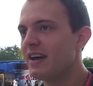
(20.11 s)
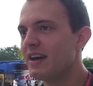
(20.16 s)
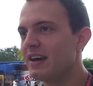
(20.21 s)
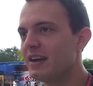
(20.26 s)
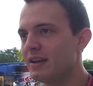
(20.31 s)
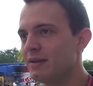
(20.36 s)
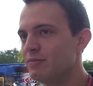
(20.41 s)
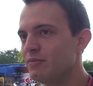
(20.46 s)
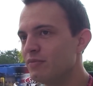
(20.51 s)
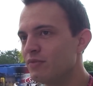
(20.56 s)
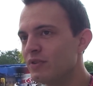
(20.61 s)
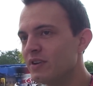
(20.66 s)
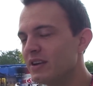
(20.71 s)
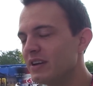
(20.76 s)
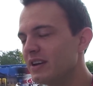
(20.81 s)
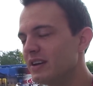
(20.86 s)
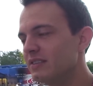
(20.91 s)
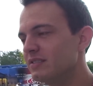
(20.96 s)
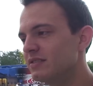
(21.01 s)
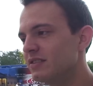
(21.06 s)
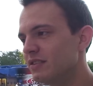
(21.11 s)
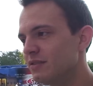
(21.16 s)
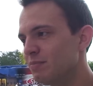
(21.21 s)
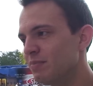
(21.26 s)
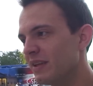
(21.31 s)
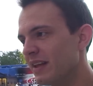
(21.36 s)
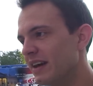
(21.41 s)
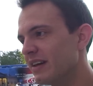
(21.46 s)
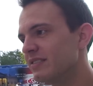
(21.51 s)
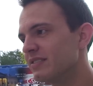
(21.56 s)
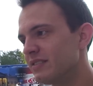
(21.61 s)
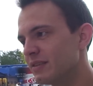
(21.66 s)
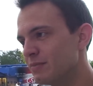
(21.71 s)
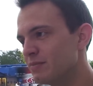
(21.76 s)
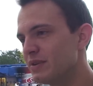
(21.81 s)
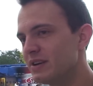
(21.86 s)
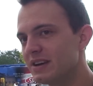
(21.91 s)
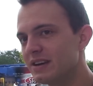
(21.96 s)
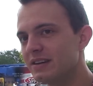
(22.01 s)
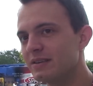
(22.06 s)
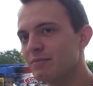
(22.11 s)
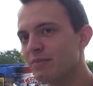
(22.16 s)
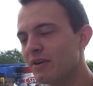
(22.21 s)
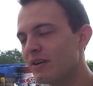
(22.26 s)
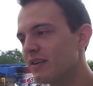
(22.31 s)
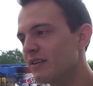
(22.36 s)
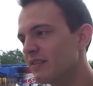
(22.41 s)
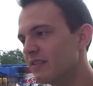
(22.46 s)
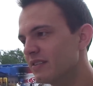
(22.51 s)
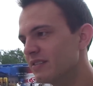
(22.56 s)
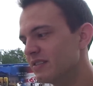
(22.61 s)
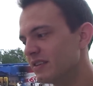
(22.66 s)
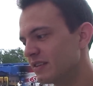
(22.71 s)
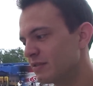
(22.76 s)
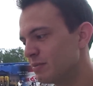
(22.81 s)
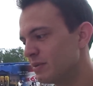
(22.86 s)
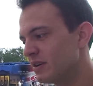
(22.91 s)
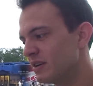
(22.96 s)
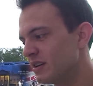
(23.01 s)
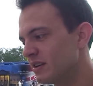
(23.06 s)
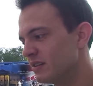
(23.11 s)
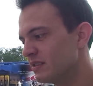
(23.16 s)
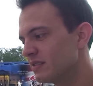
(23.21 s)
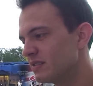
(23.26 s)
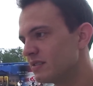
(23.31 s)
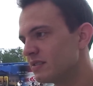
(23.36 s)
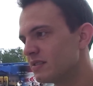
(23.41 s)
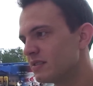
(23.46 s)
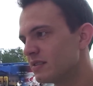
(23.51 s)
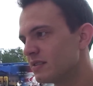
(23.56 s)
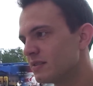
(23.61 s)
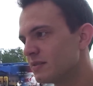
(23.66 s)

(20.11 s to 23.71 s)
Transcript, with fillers: and I'm really just blessed to be part of this experience.